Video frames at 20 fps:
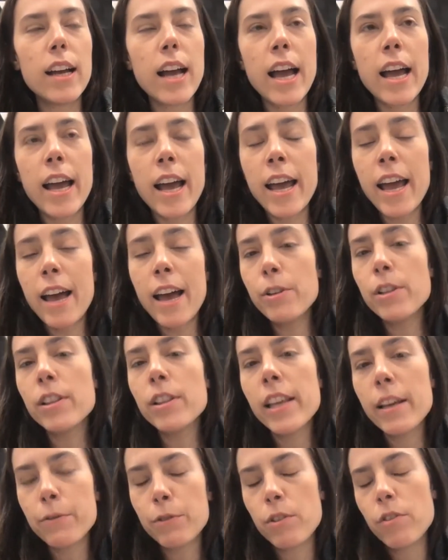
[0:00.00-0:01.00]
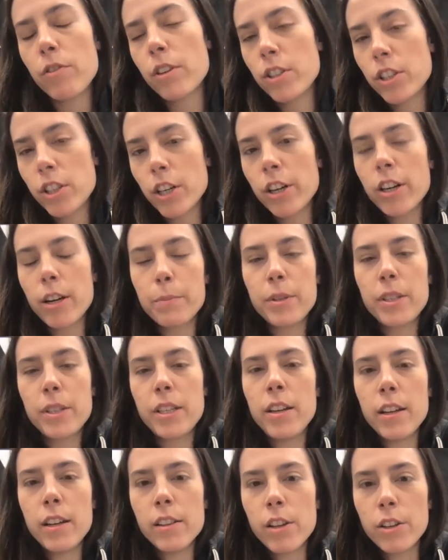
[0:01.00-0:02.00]
I haven't lived the startup
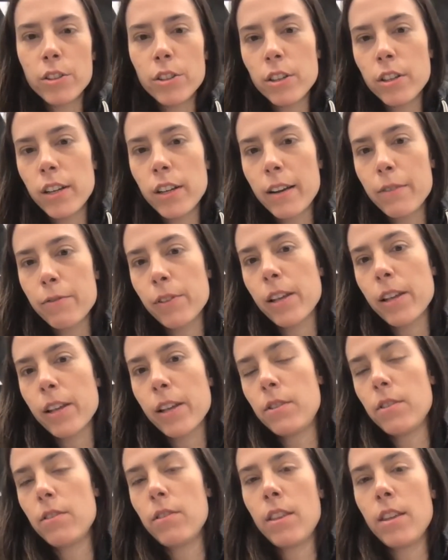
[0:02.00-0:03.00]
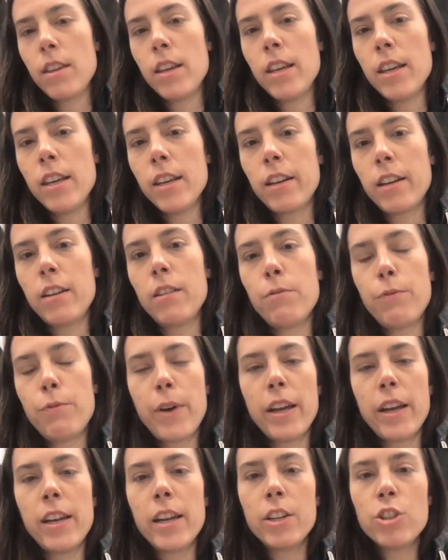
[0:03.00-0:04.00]
scene in London. I've lived the kind of
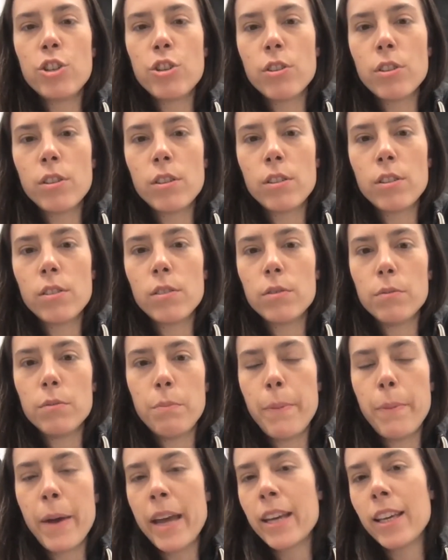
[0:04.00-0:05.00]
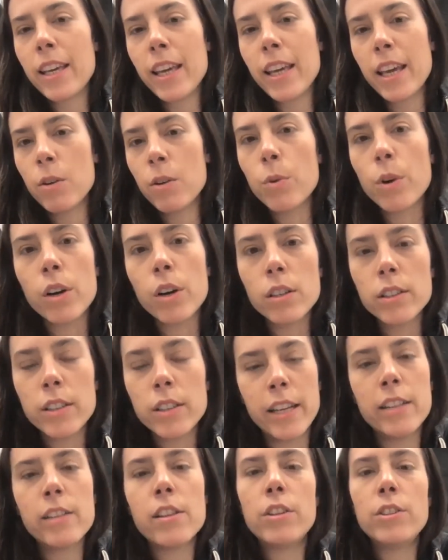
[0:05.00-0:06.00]
financial banking world
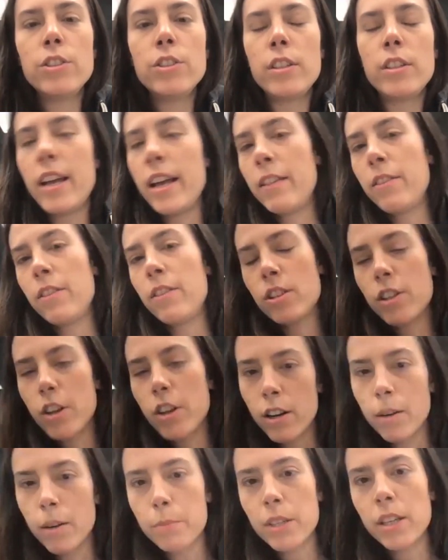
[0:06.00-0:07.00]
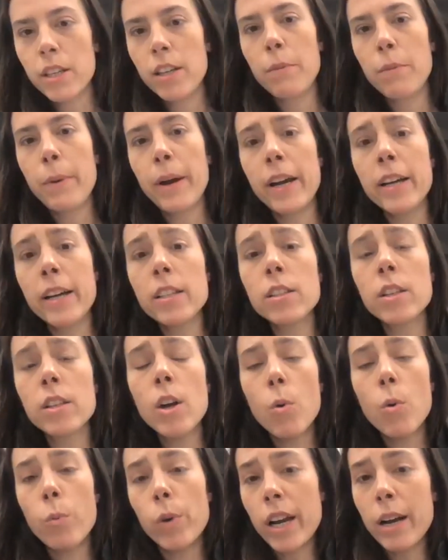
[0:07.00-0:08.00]
in London and the startup scene in Paris.
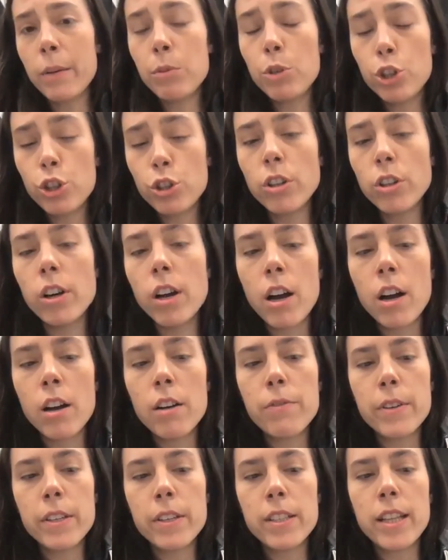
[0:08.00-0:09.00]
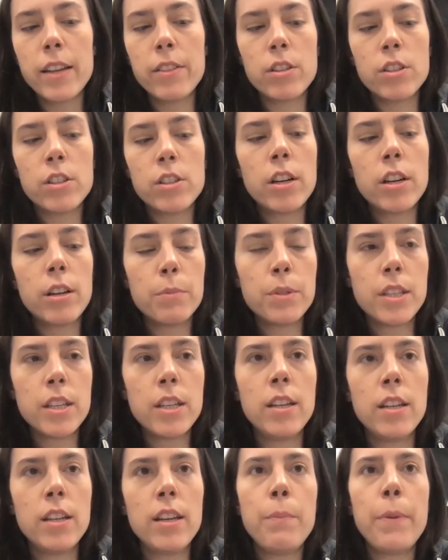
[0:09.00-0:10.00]
What I'm sure of is that the startup
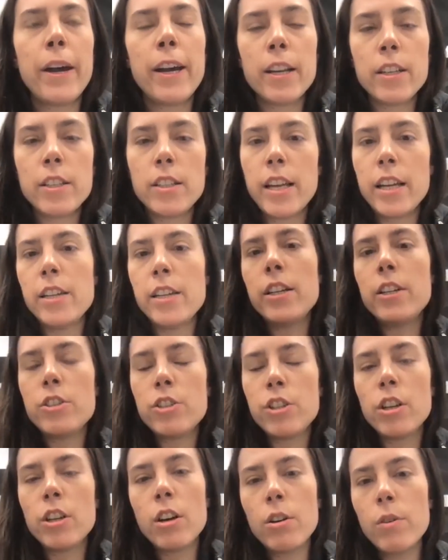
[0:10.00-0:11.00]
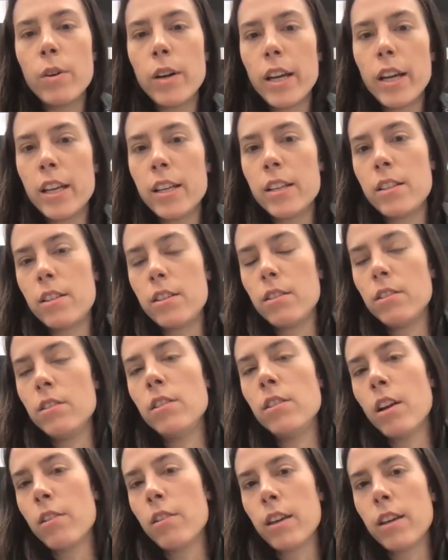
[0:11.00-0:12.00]
scene in Paris 10 years ago is
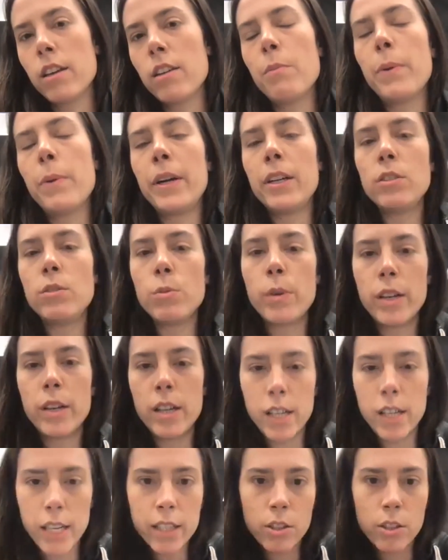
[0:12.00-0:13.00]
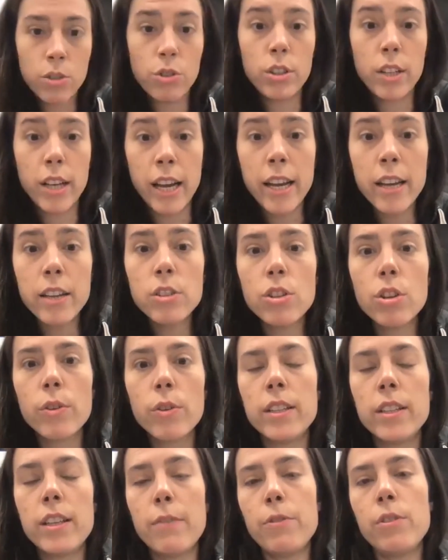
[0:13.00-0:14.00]
nothing compared to what it is today. So
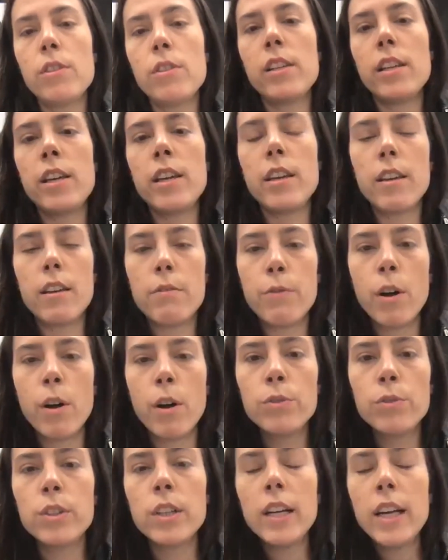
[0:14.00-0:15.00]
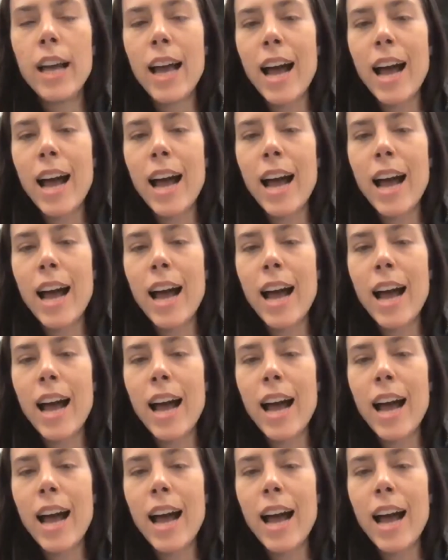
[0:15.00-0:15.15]
it definitely evolved.